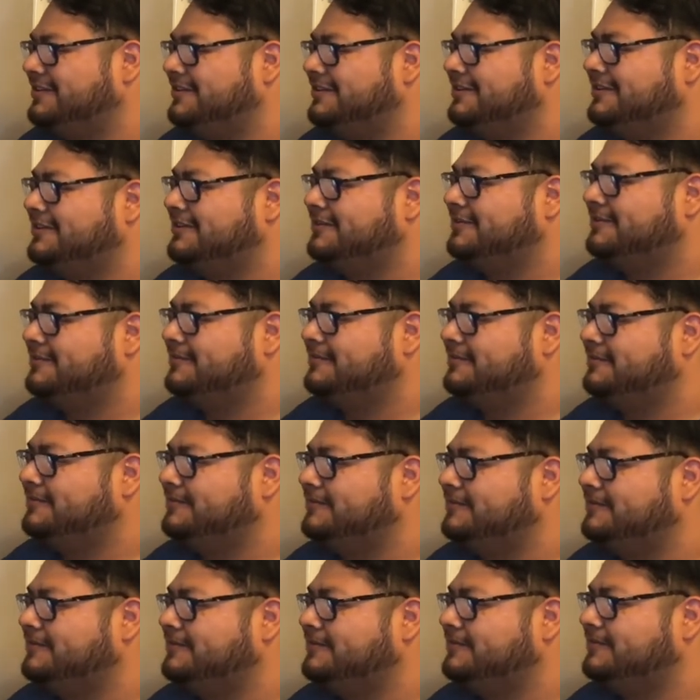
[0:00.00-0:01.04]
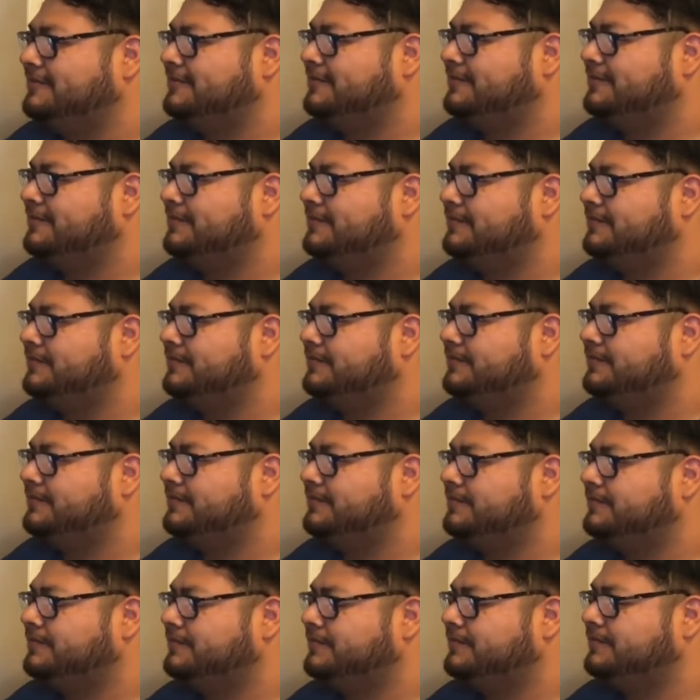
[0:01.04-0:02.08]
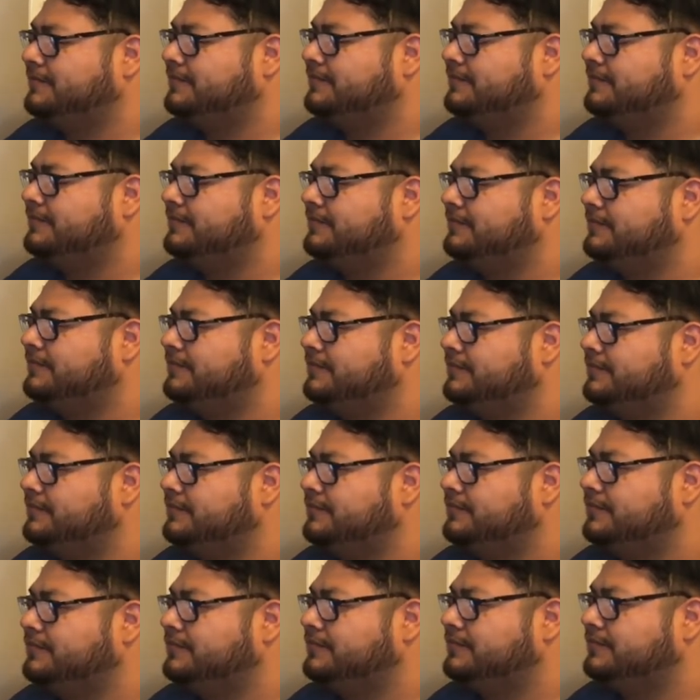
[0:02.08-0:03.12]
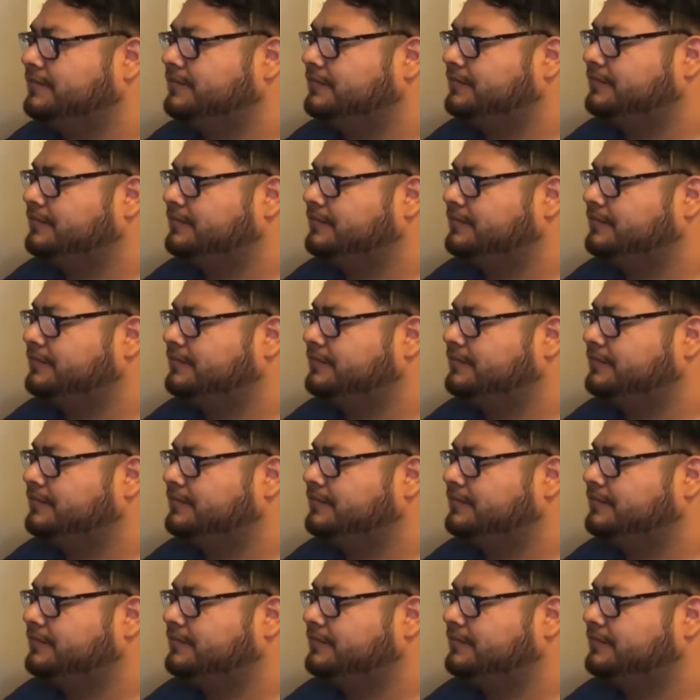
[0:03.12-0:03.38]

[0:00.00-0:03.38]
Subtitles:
This person isn't speaking.